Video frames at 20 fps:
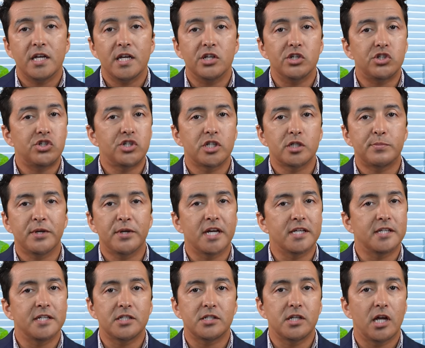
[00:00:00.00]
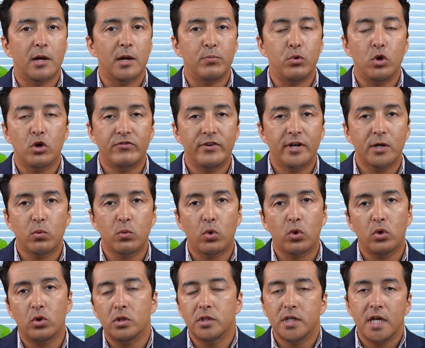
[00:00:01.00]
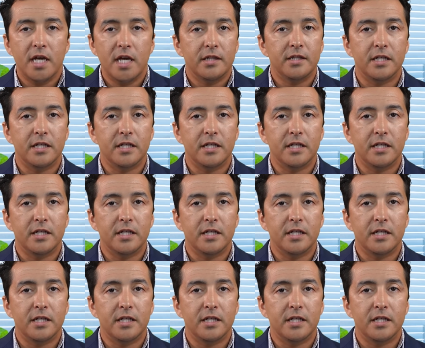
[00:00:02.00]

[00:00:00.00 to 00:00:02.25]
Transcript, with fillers: It's just because it's not a perfect world.